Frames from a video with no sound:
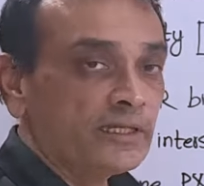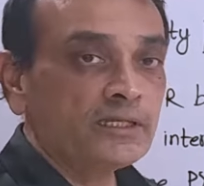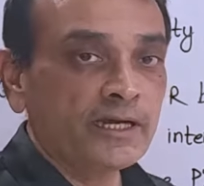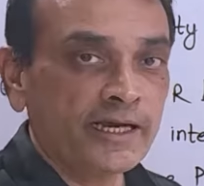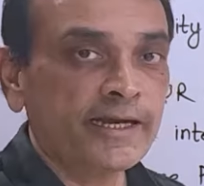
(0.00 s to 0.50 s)
Now
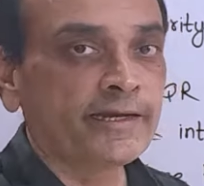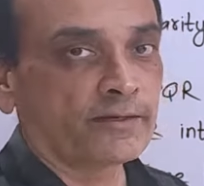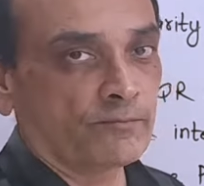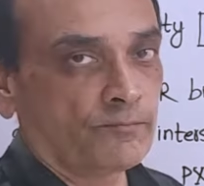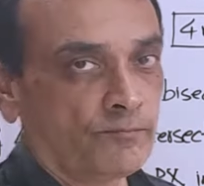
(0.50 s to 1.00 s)
in the
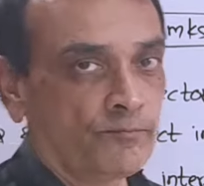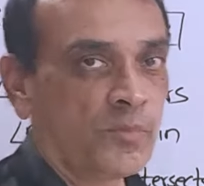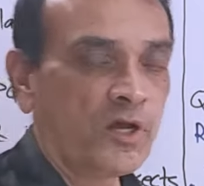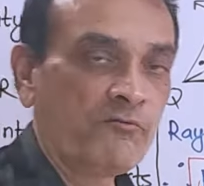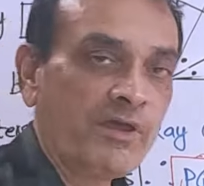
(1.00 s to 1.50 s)
hint,
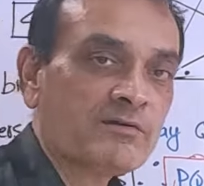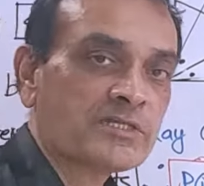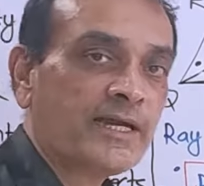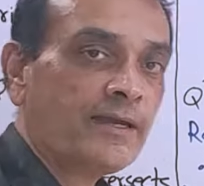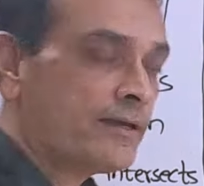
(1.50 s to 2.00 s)

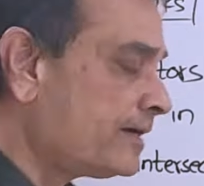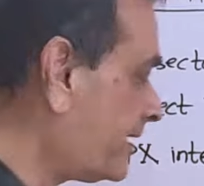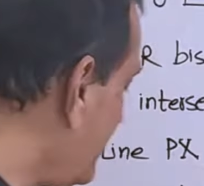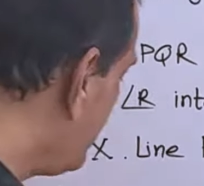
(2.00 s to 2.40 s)
we have said